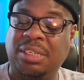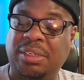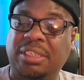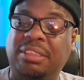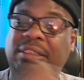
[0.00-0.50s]

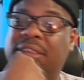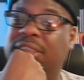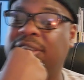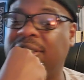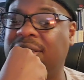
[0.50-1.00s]
Aries
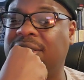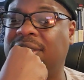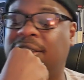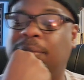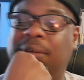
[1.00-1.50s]
energy
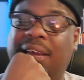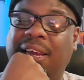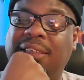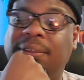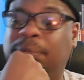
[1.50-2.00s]
is, I'm
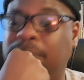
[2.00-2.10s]
like,